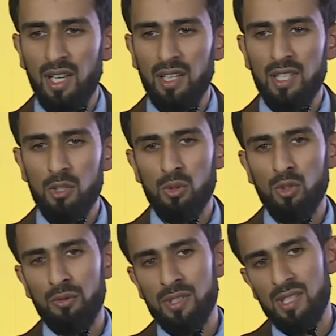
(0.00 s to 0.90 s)
And this
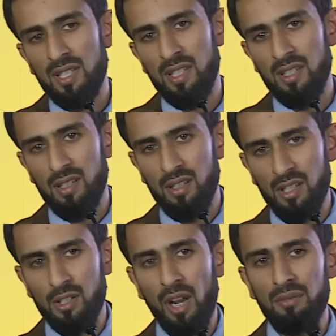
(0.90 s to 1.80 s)
was obviously
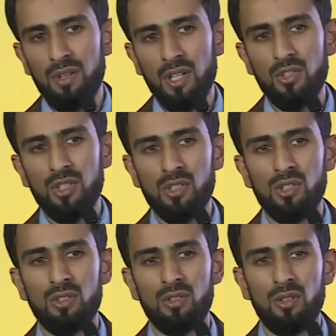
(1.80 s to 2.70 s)
a
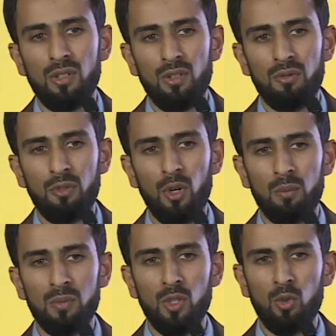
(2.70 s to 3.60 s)
divergence
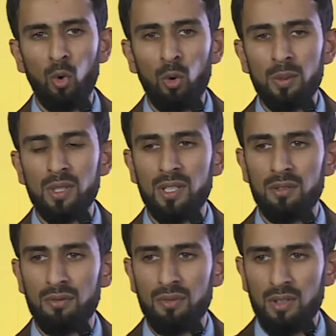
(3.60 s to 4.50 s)
from the
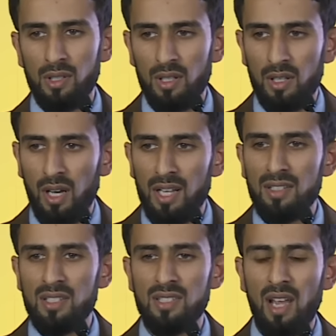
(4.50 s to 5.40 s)
normative
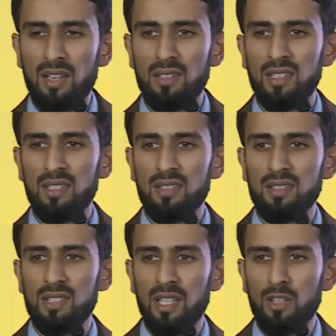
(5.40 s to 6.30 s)

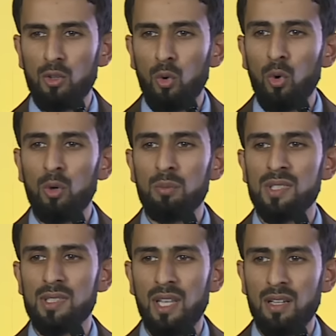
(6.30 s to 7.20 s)
understandings and the
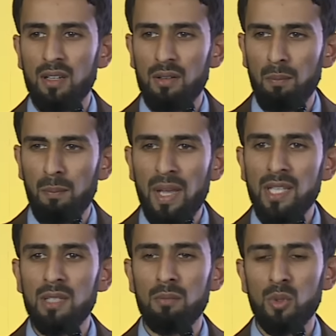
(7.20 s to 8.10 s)
norms that
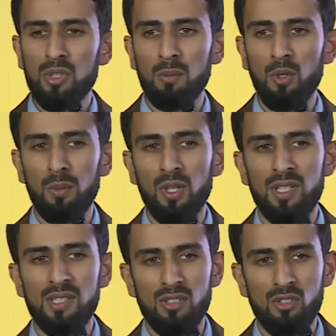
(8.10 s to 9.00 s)
many Muslim
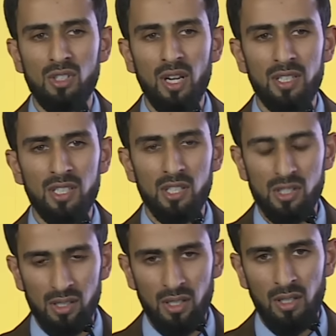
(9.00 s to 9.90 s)
communities and
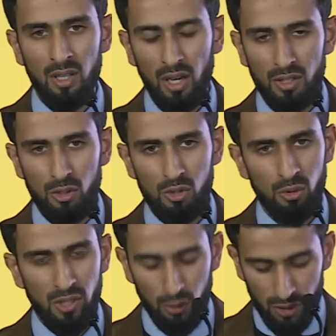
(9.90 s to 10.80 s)
societies
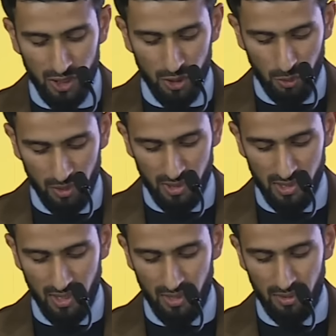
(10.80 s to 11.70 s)
understood and continue to
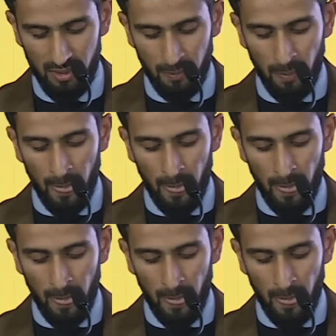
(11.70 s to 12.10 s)
understand.